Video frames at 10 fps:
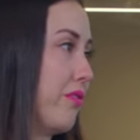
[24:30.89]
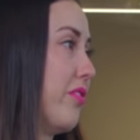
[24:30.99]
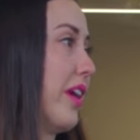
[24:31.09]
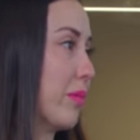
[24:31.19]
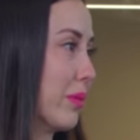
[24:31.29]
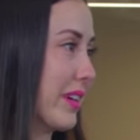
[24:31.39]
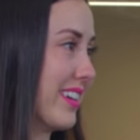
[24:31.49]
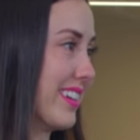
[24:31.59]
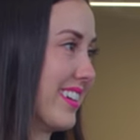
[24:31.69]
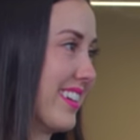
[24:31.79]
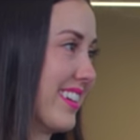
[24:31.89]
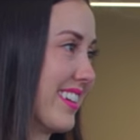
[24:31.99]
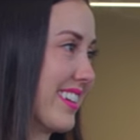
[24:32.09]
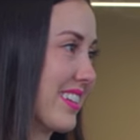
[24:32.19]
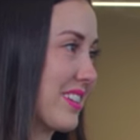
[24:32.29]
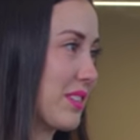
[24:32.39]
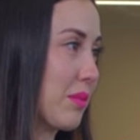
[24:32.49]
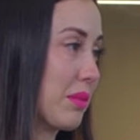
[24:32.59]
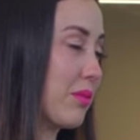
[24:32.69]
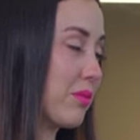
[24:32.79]
family. Yeah. It,
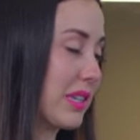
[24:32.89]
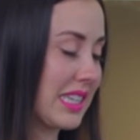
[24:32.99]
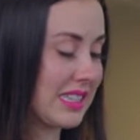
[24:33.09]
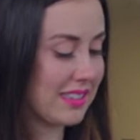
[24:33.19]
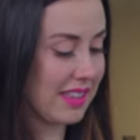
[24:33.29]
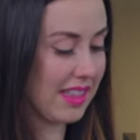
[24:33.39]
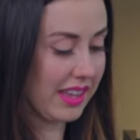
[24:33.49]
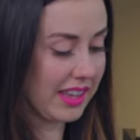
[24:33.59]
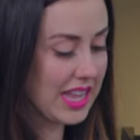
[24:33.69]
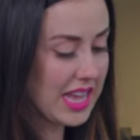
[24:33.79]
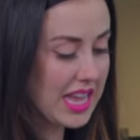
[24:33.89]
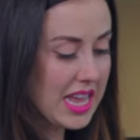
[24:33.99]
I mean, it really is a thing.